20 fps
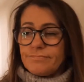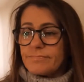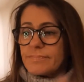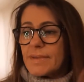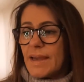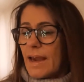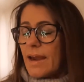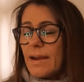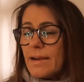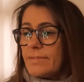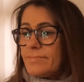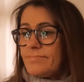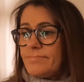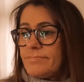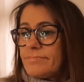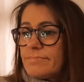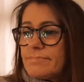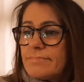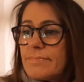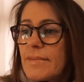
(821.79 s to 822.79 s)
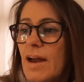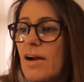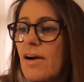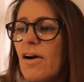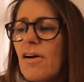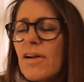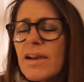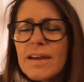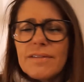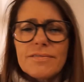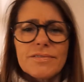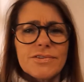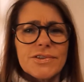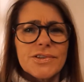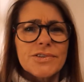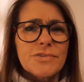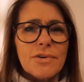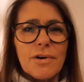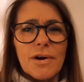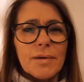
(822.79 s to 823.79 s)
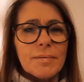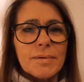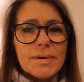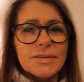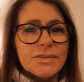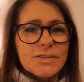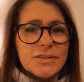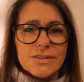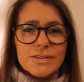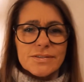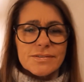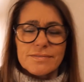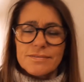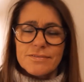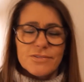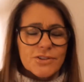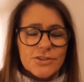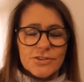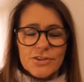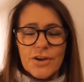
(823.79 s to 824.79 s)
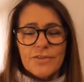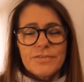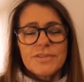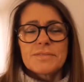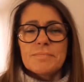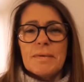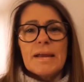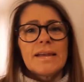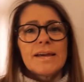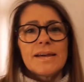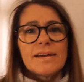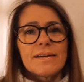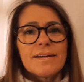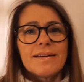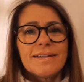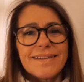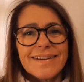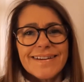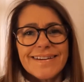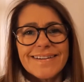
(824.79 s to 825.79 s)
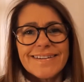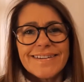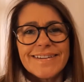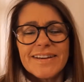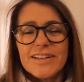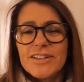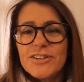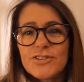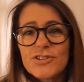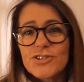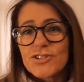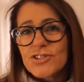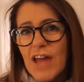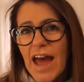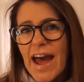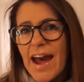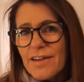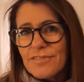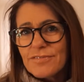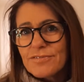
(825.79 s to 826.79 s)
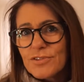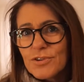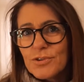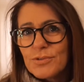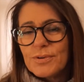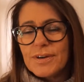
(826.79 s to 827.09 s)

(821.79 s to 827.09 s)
Yeah, I can't even describe it. It's just go and smell it. You just have to.